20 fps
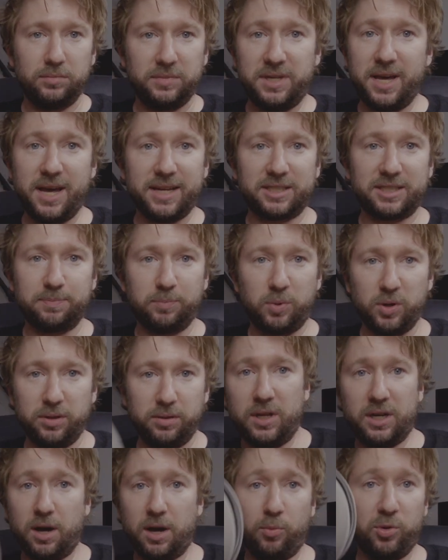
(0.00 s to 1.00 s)
Yes,
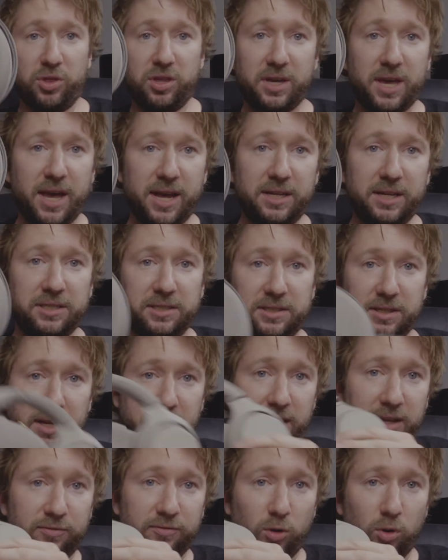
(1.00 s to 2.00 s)
but come with a case
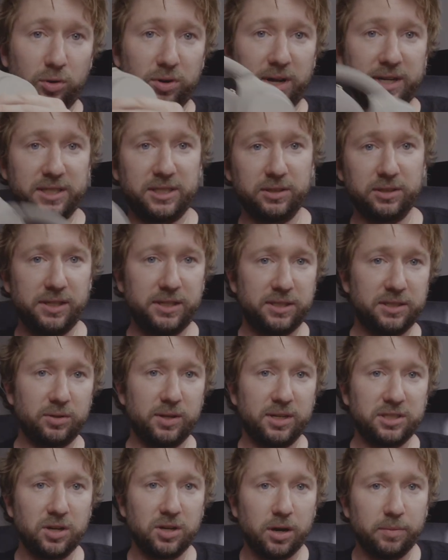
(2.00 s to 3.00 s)
and they fold nicely,
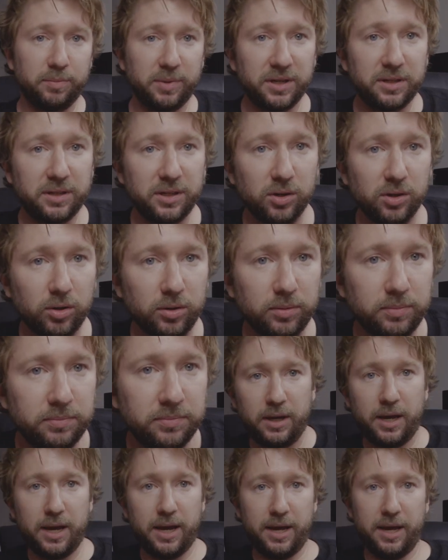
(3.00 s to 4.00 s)
so that's not a big deal.
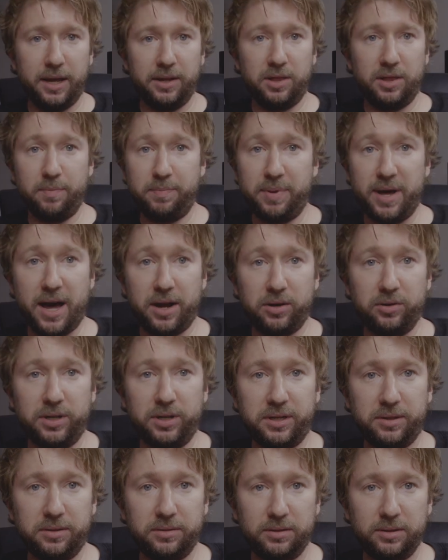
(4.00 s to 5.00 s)
And the
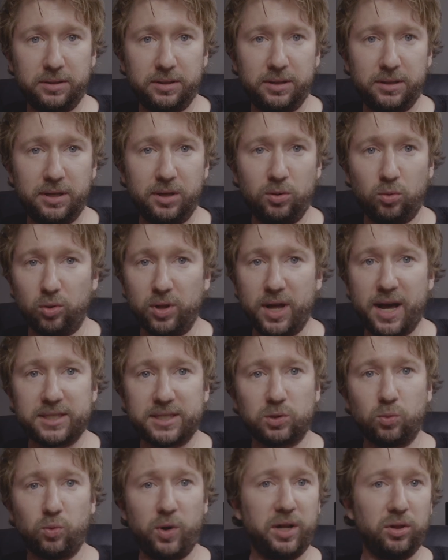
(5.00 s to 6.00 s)
battery, it will
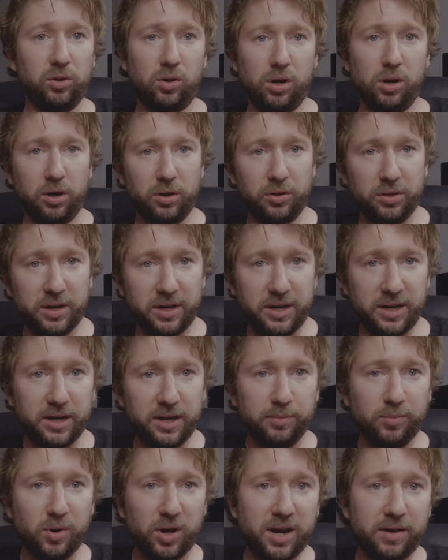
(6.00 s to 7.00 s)
last way longer than an
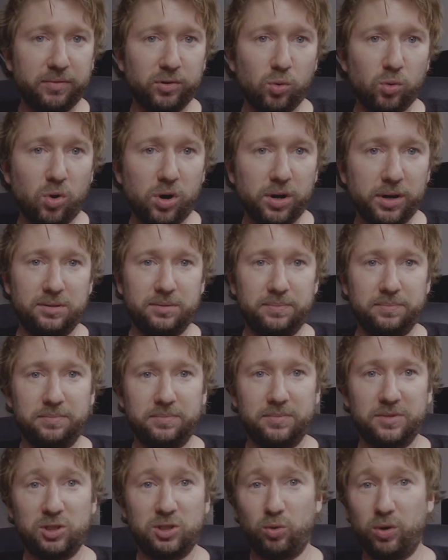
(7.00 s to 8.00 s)
earbud ever would.
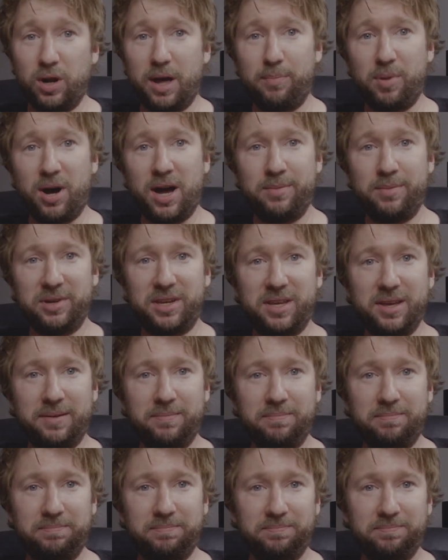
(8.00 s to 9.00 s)
So would I buy them again?